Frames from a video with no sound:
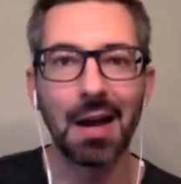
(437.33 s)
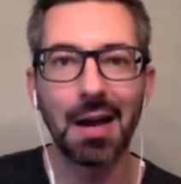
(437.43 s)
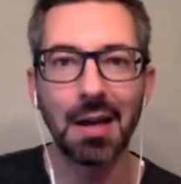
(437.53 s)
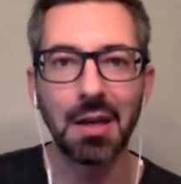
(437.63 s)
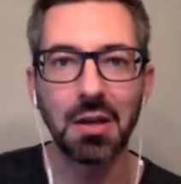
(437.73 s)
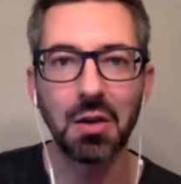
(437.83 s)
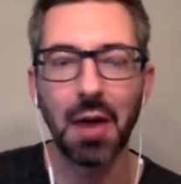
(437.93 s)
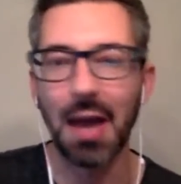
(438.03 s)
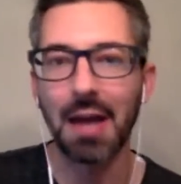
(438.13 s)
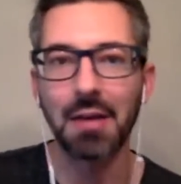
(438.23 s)
you
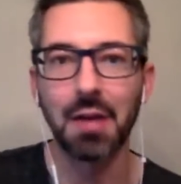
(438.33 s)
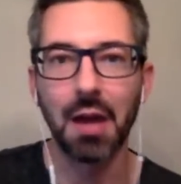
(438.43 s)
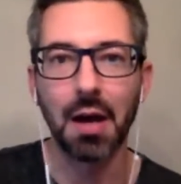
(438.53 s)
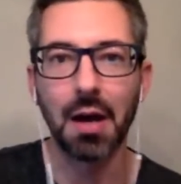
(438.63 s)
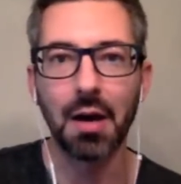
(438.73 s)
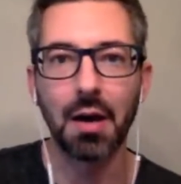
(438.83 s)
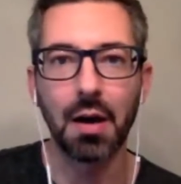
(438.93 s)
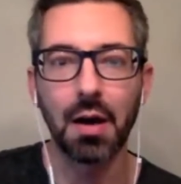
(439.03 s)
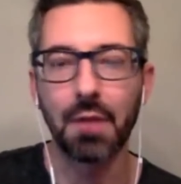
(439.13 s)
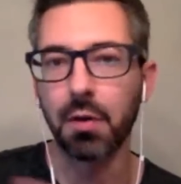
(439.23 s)
had
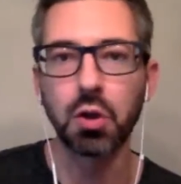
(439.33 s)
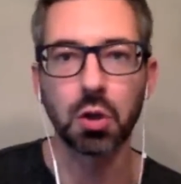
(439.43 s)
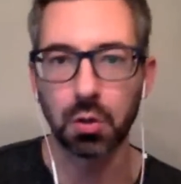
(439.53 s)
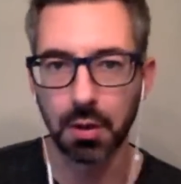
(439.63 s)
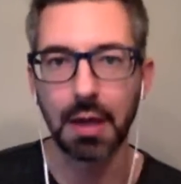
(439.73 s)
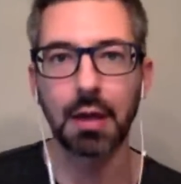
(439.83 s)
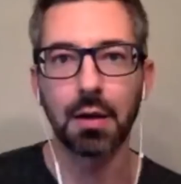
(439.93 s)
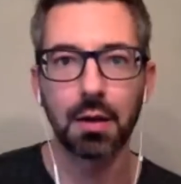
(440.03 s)
a future in?